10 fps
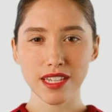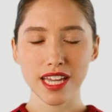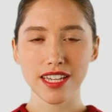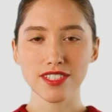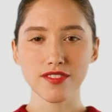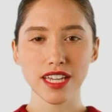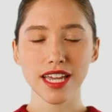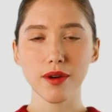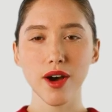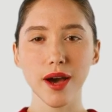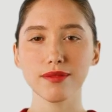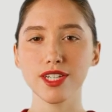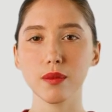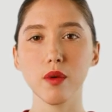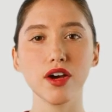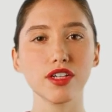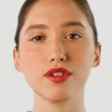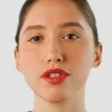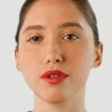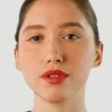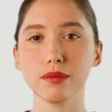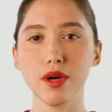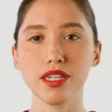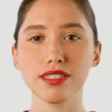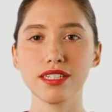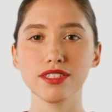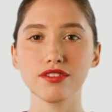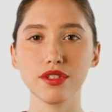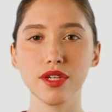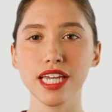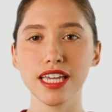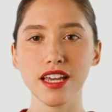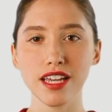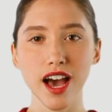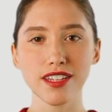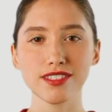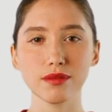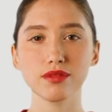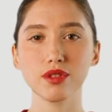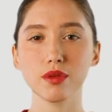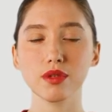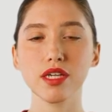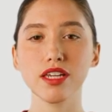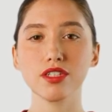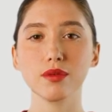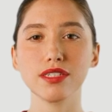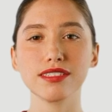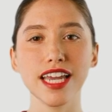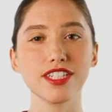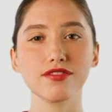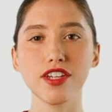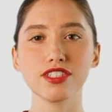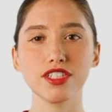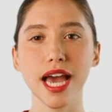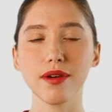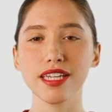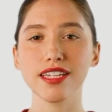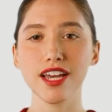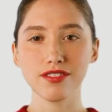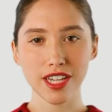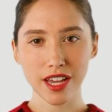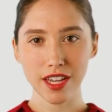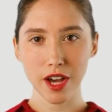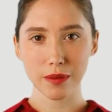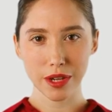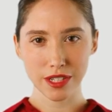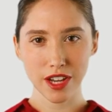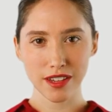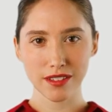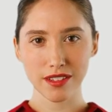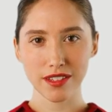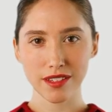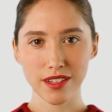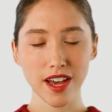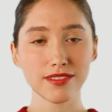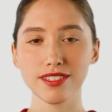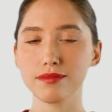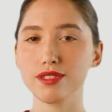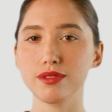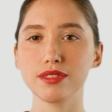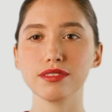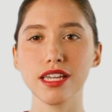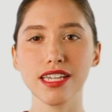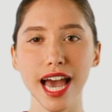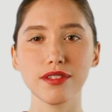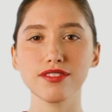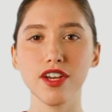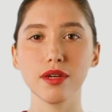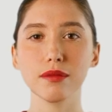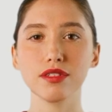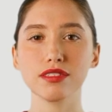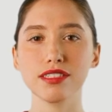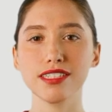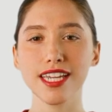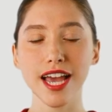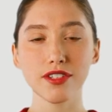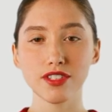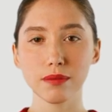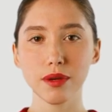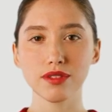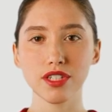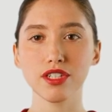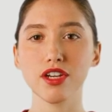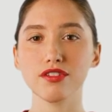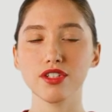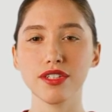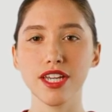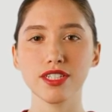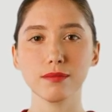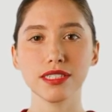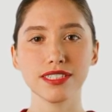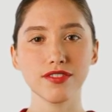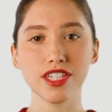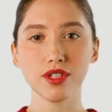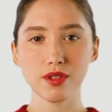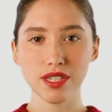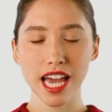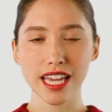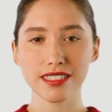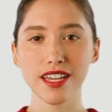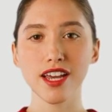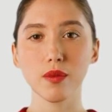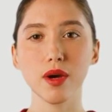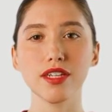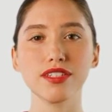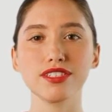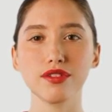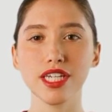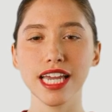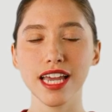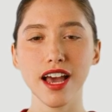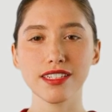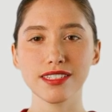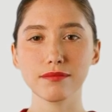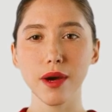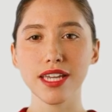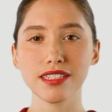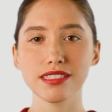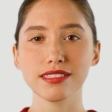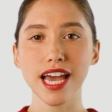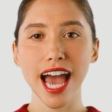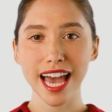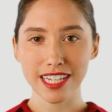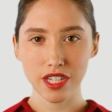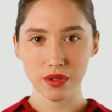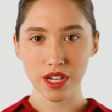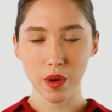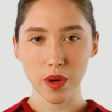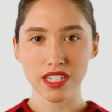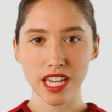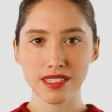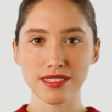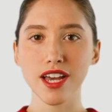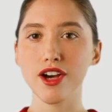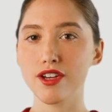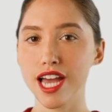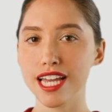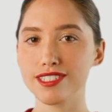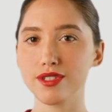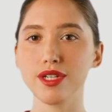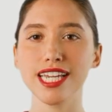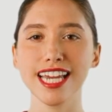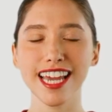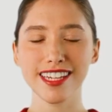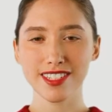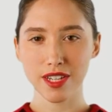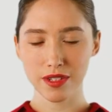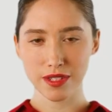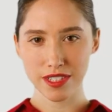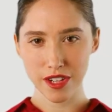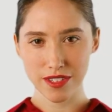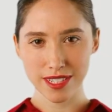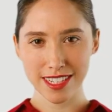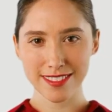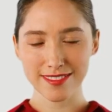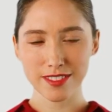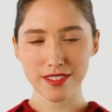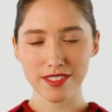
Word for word: In this video, I'm going to walk you through the process of creating a custom tool to extend the functionality of the Unlayer Builder. Custom tools allow developers to tailor the builder for their specific use case, whether it's creating custom buttons, adding unique widgets, or integrating external services.